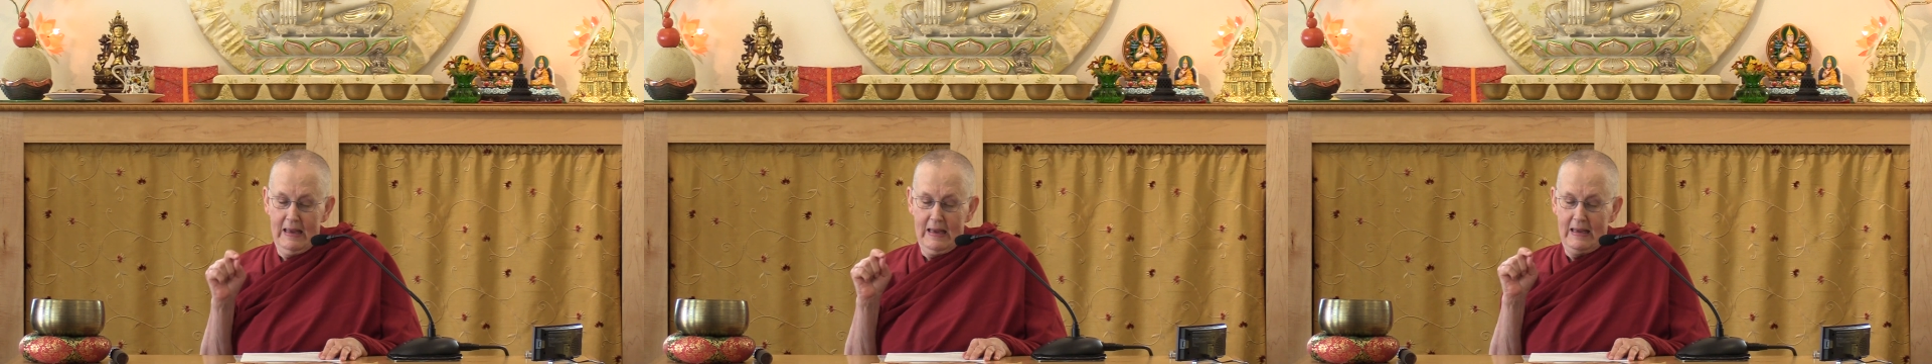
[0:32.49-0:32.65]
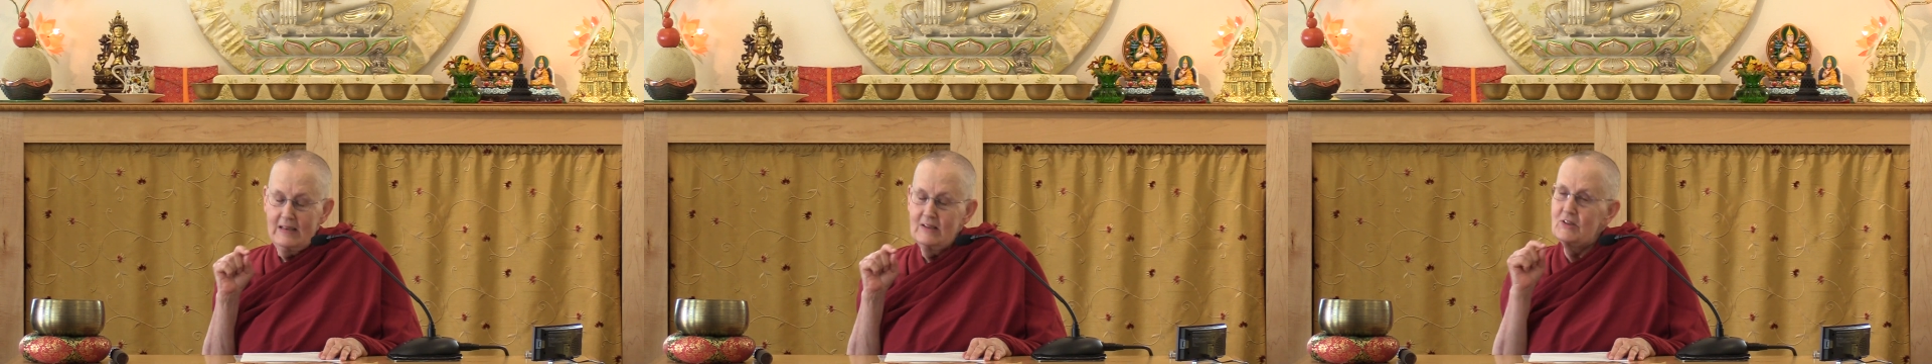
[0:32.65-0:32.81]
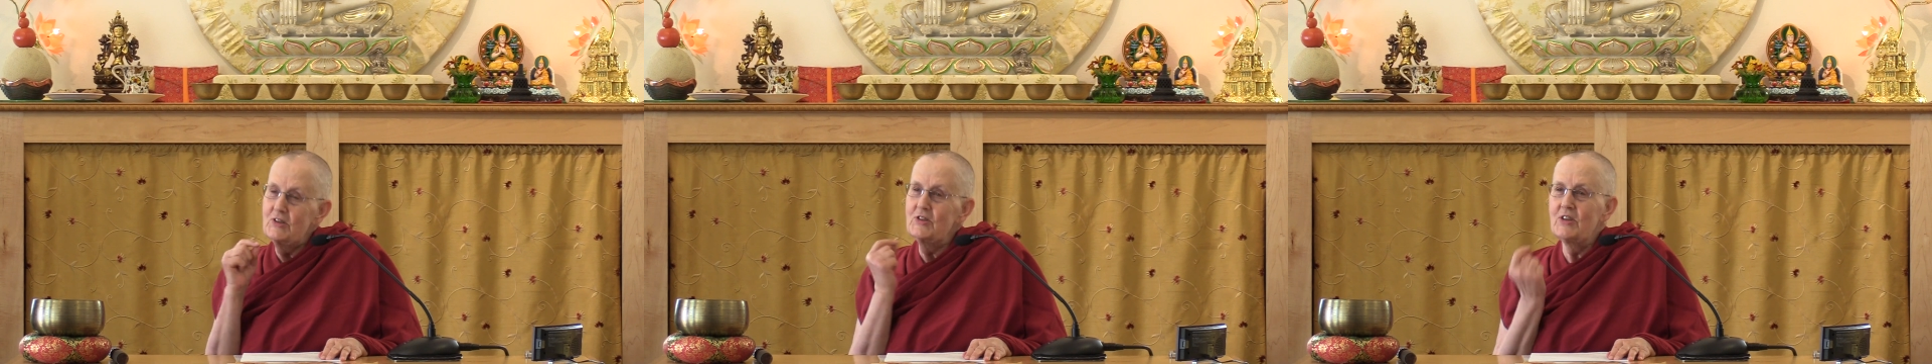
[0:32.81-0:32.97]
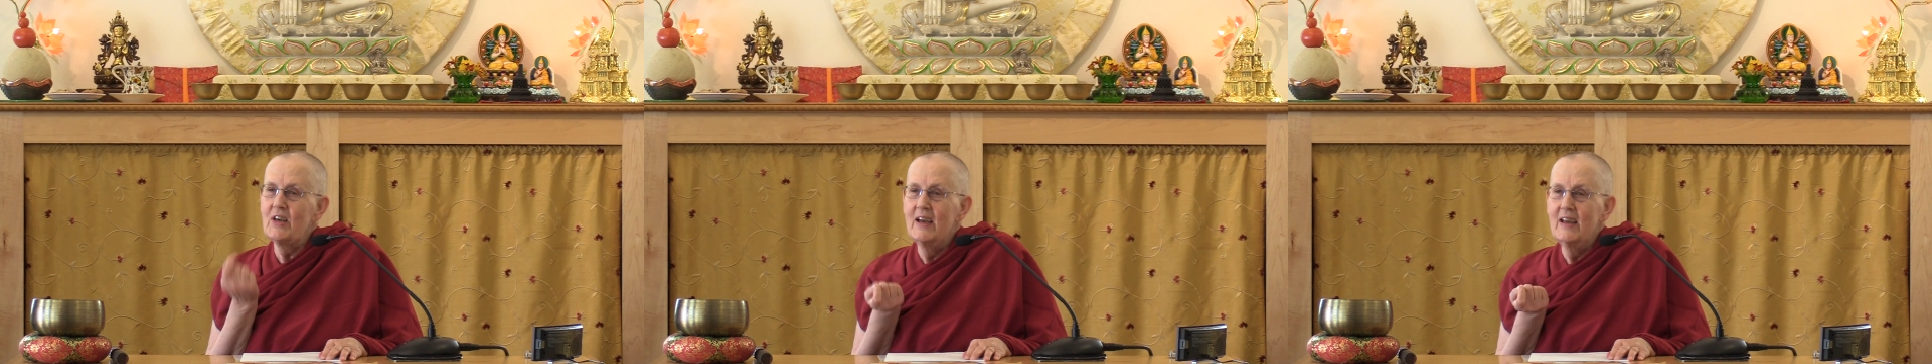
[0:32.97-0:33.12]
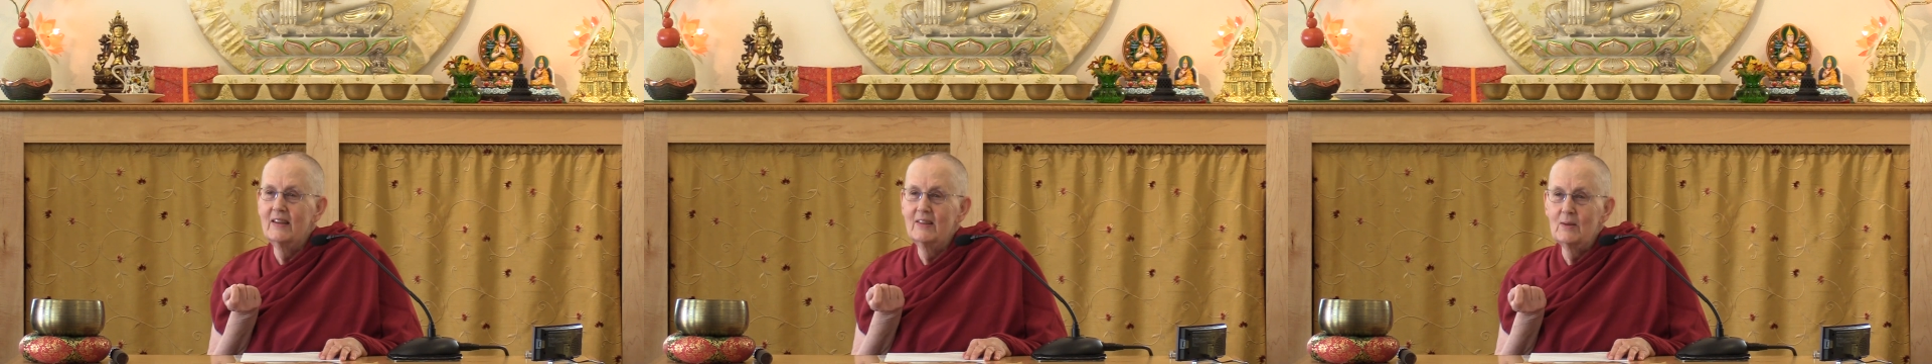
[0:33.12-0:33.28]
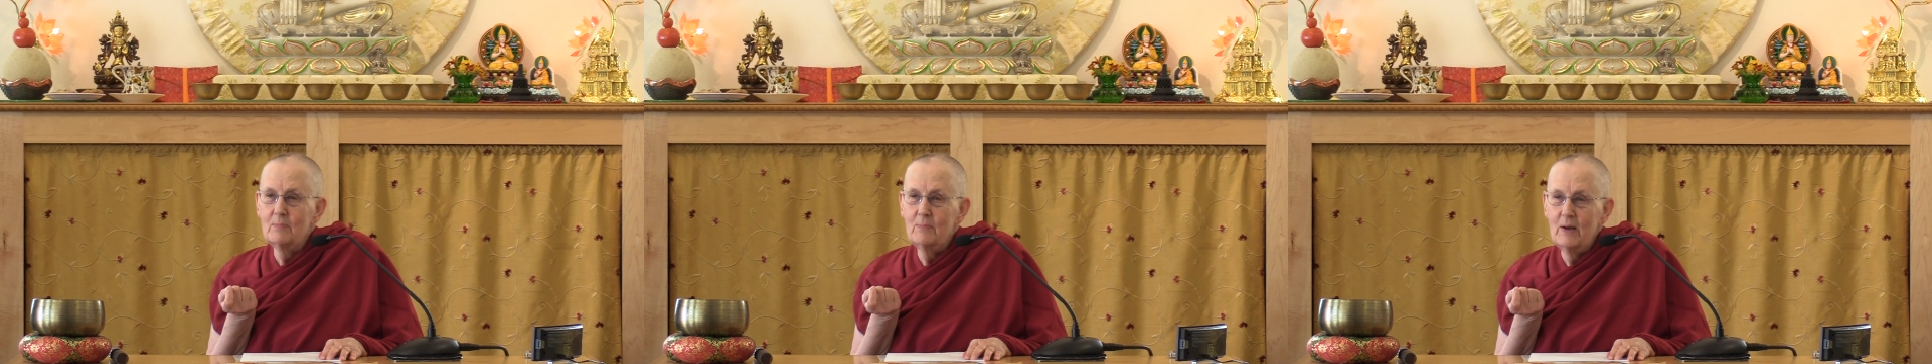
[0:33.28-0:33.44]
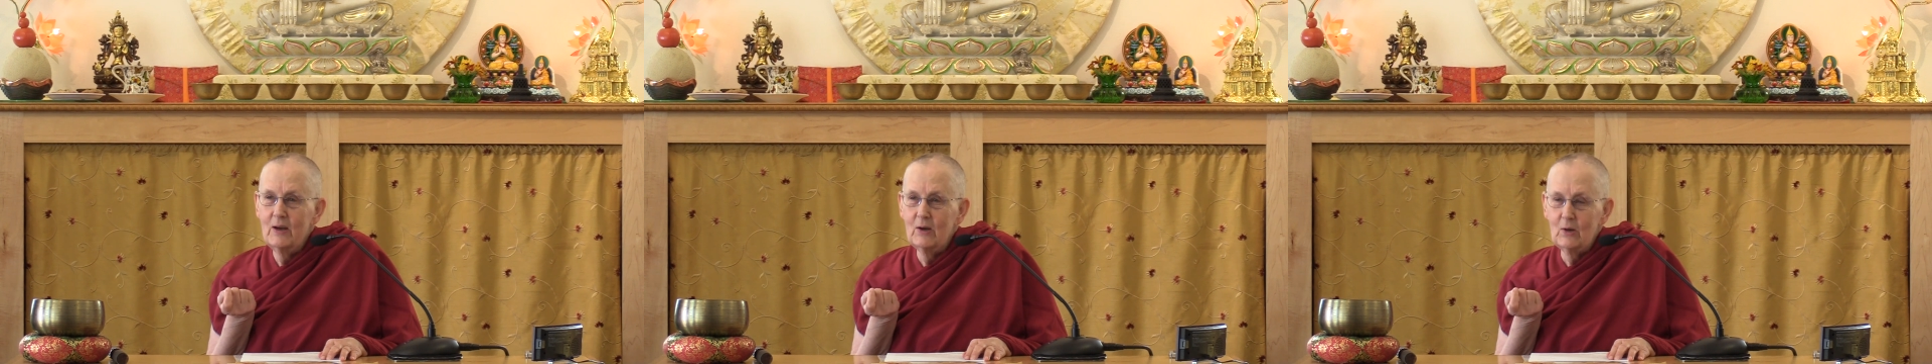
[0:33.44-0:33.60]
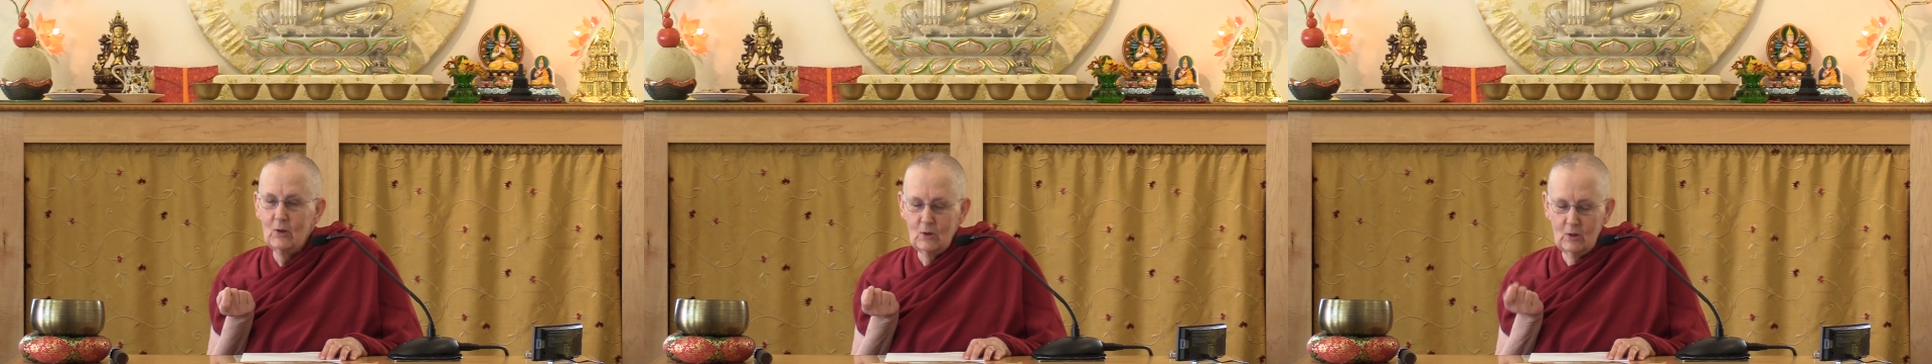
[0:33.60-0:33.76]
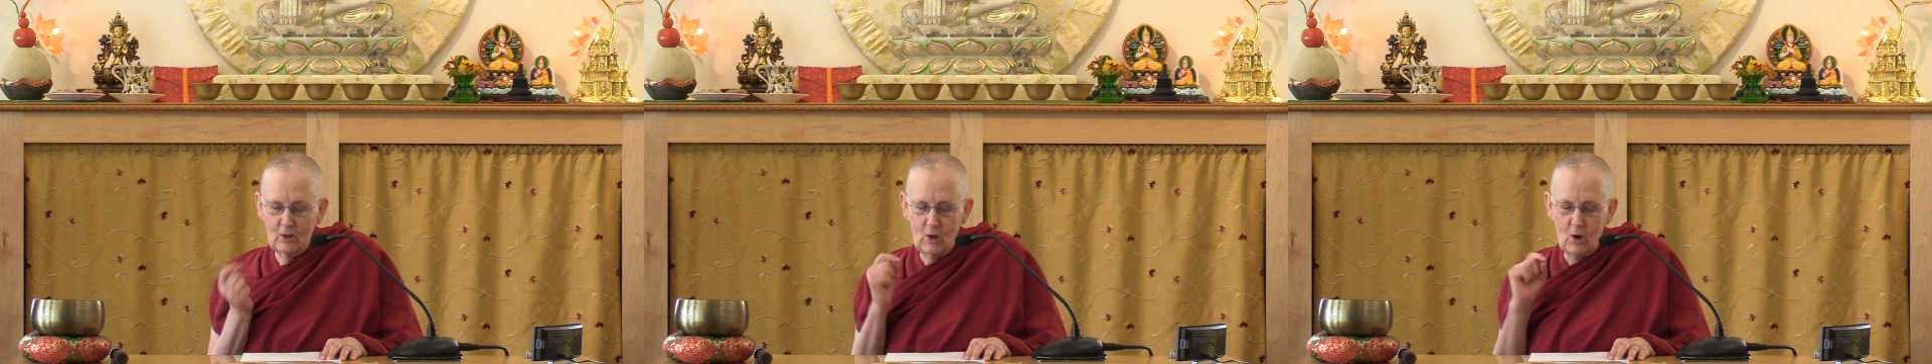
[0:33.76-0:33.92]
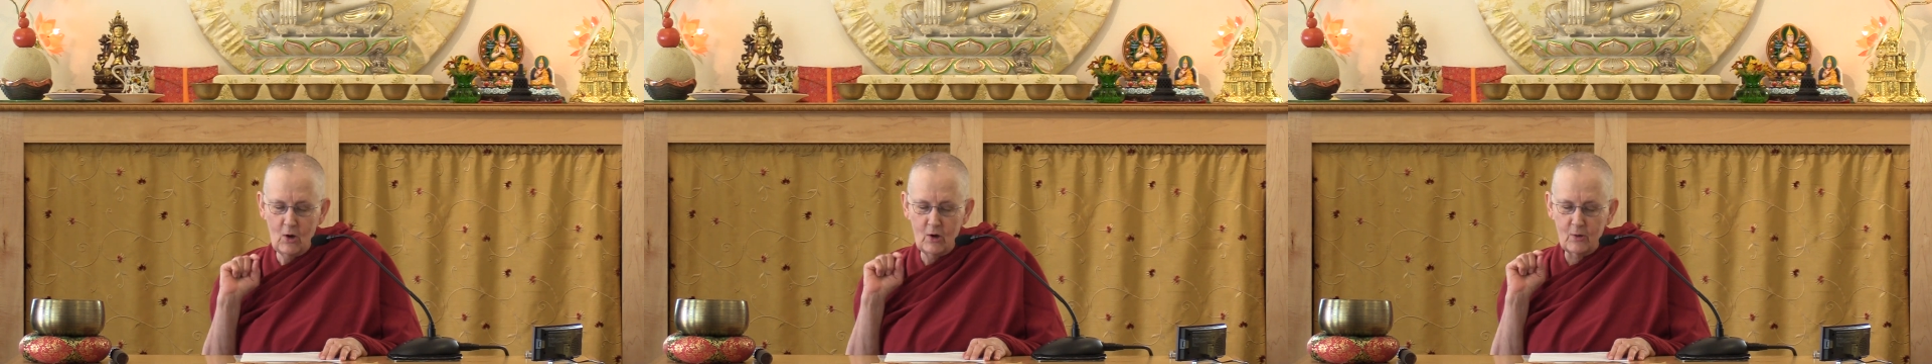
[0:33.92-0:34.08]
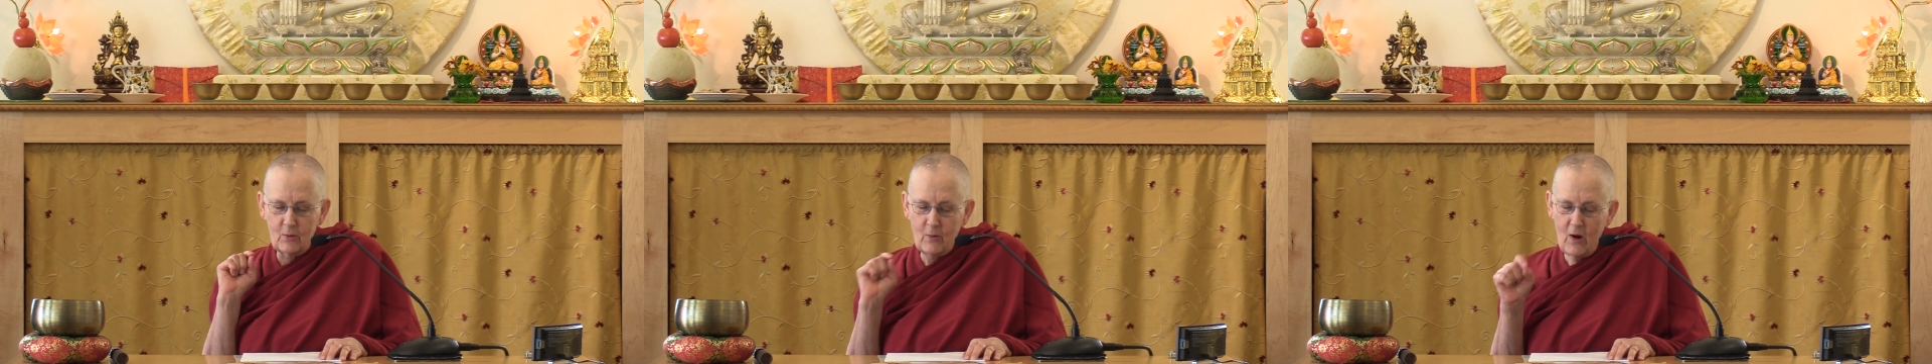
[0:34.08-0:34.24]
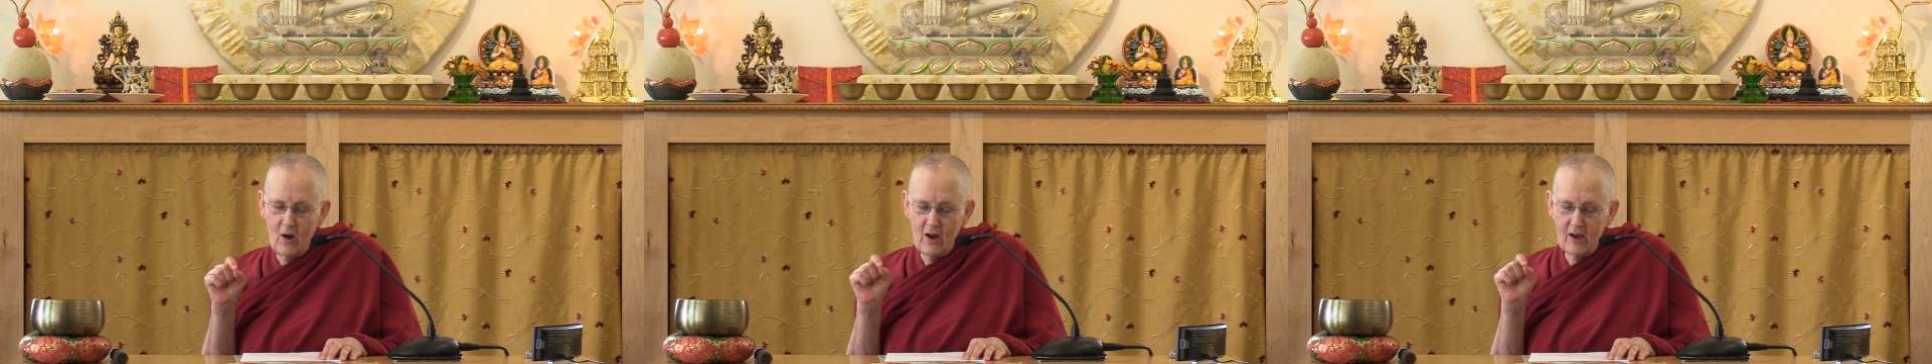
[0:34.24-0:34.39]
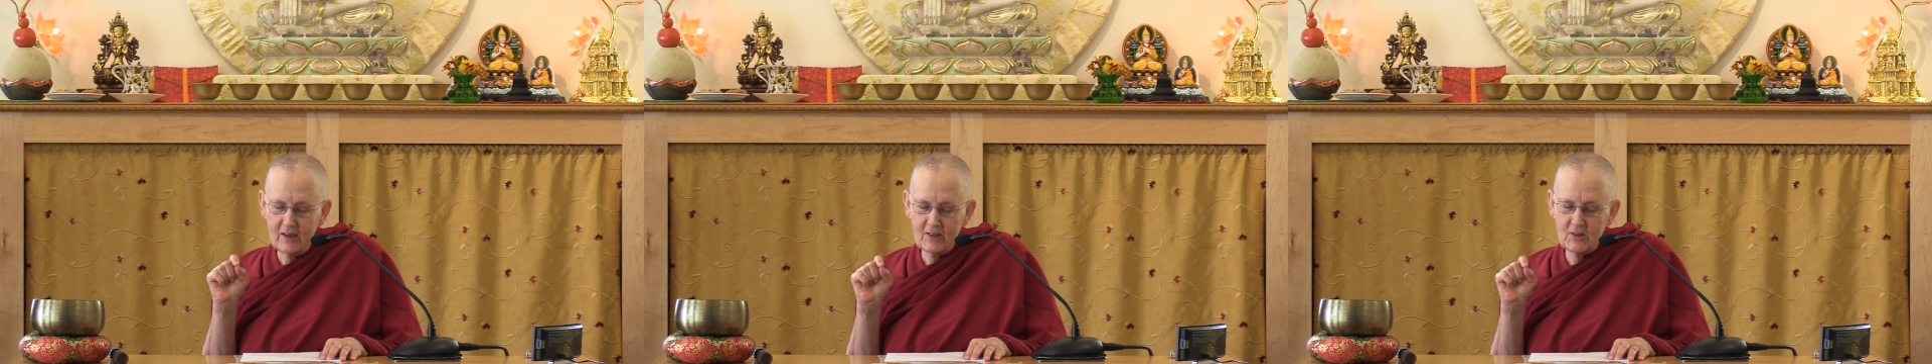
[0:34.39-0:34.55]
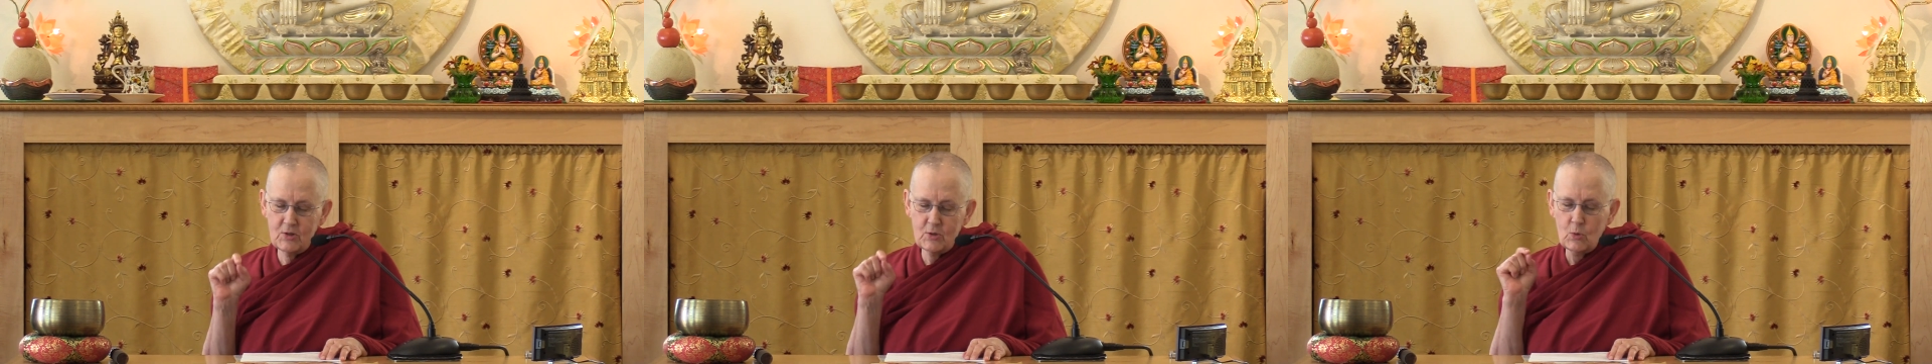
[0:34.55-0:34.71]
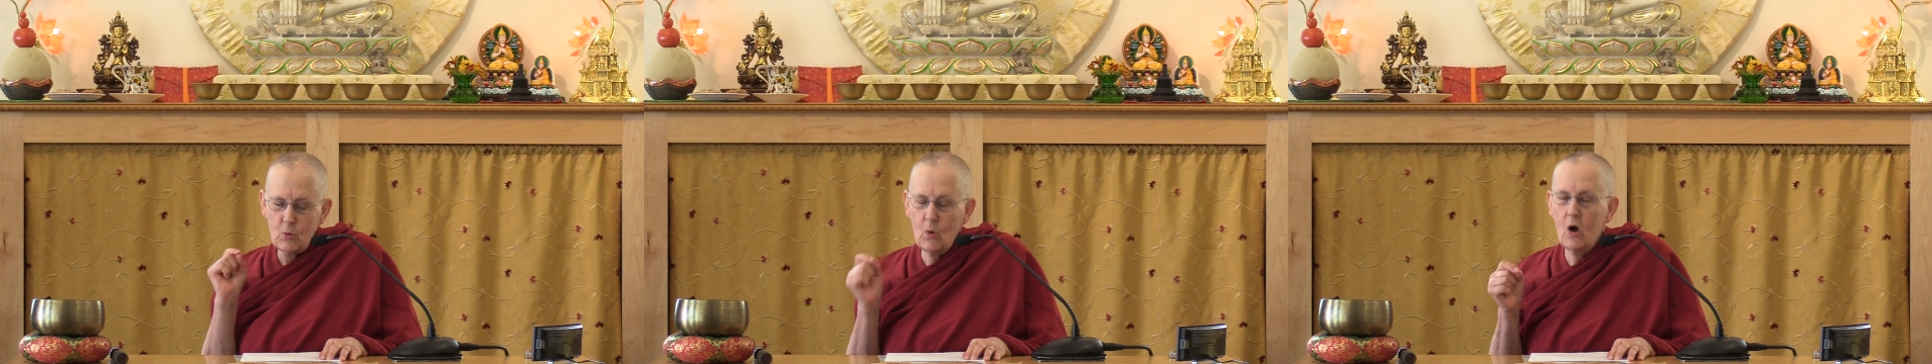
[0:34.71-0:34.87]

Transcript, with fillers: Inside the barrel are rocks,